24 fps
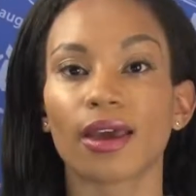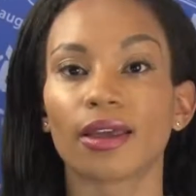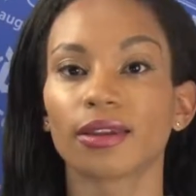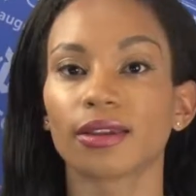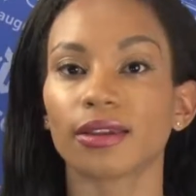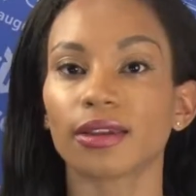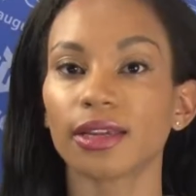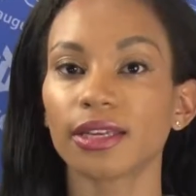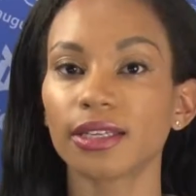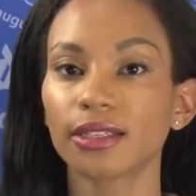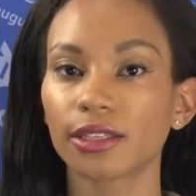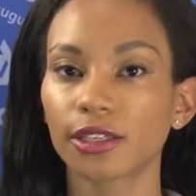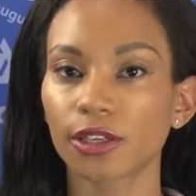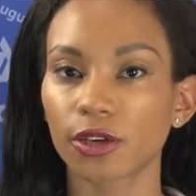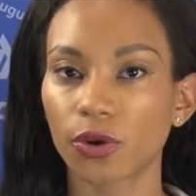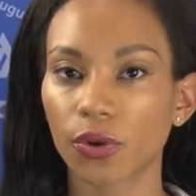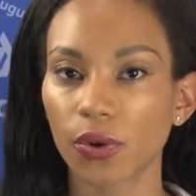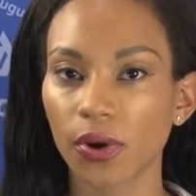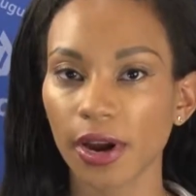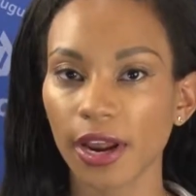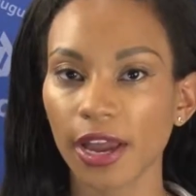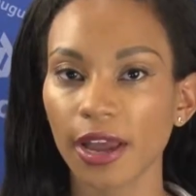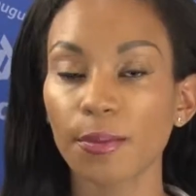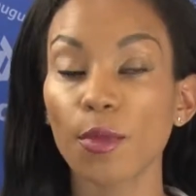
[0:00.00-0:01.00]
Lindsey
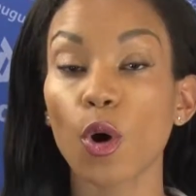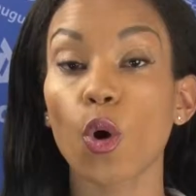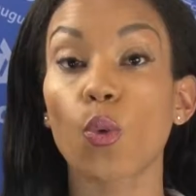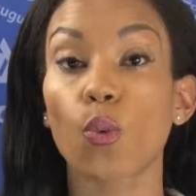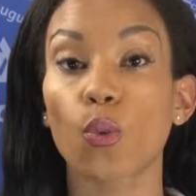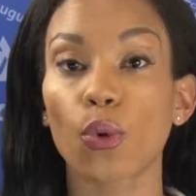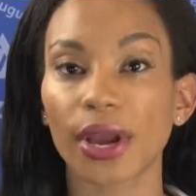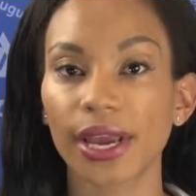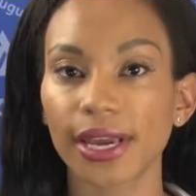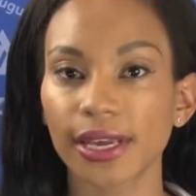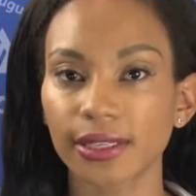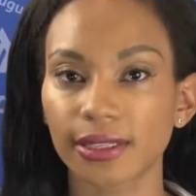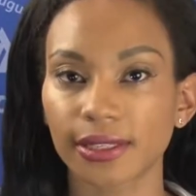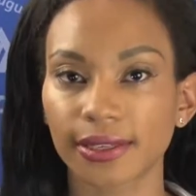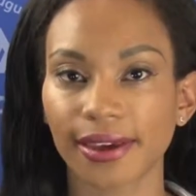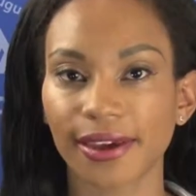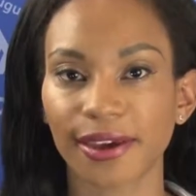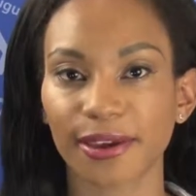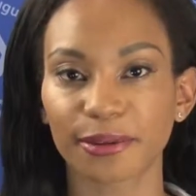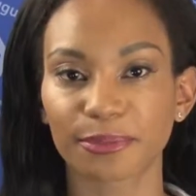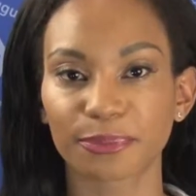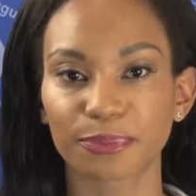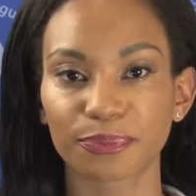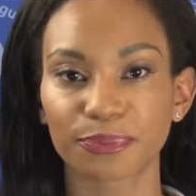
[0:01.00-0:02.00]
Graham weighs
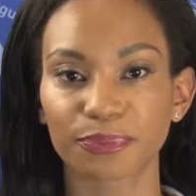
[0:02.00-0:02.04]
in.